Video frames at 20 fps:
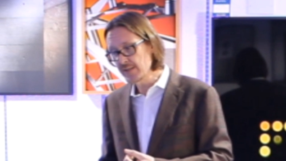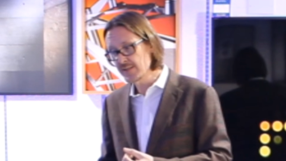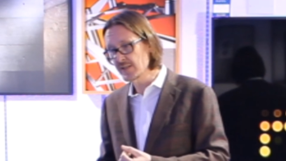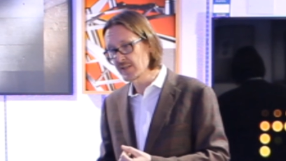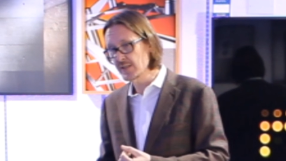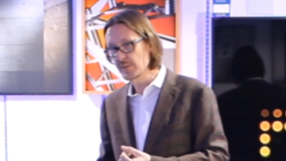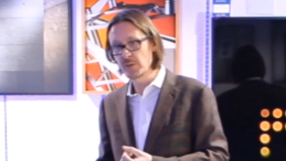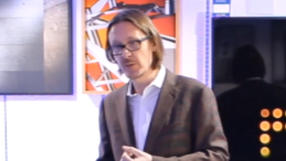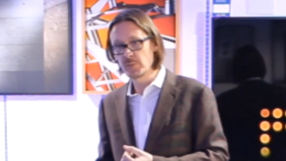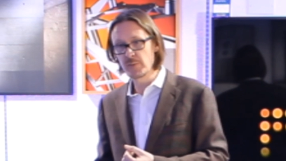
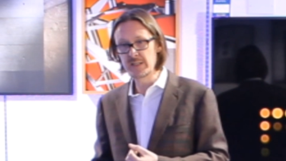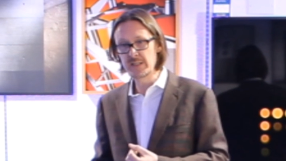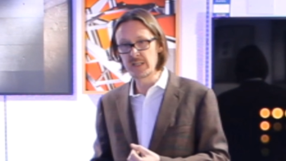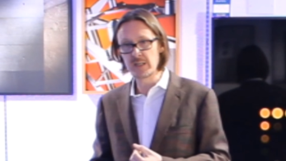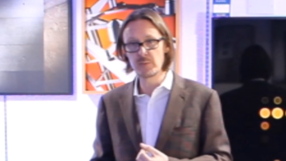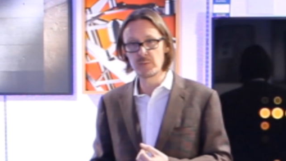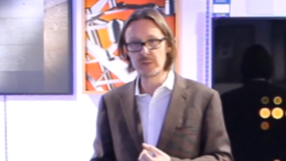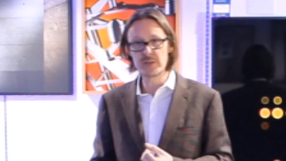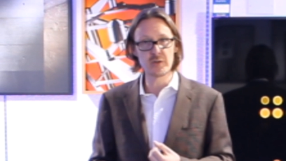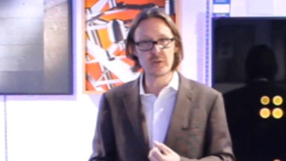system that we
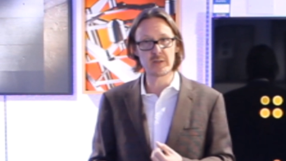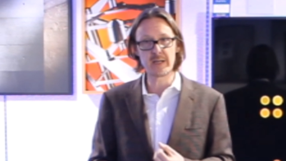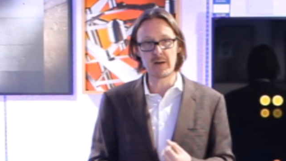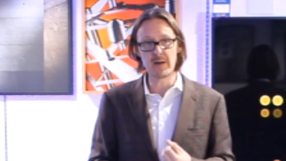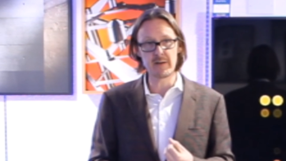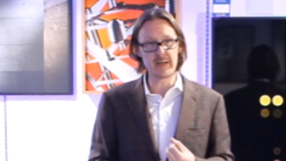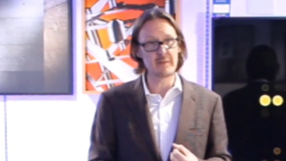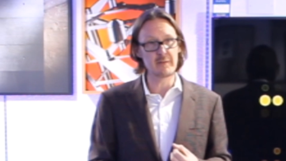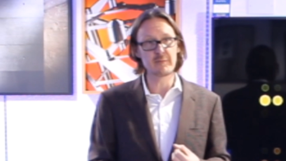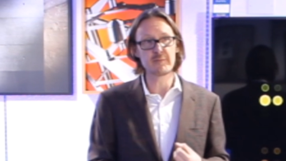did, we took
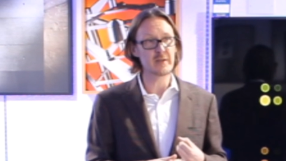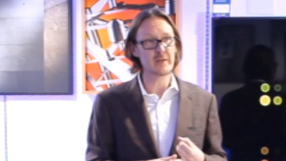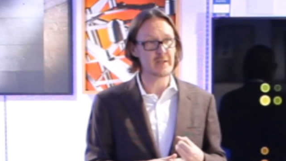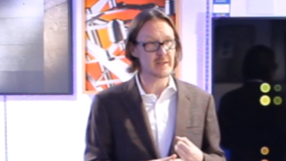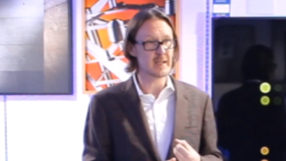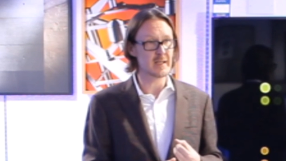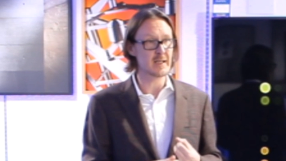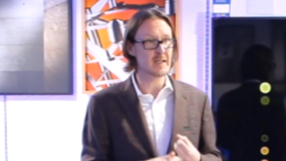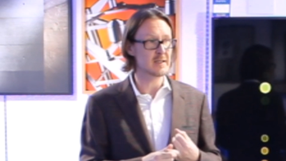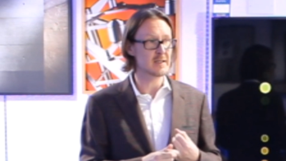out
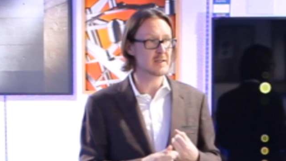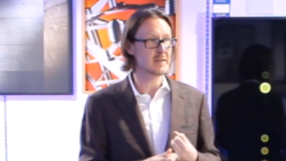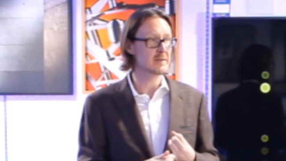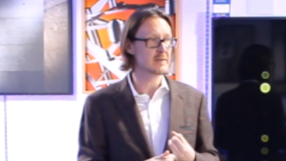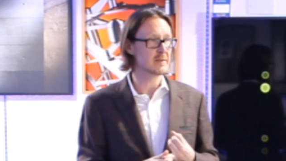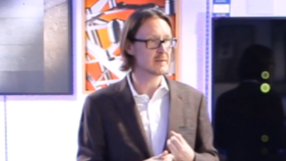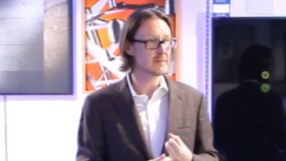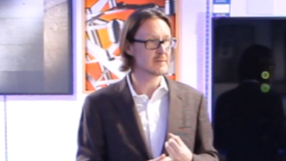everything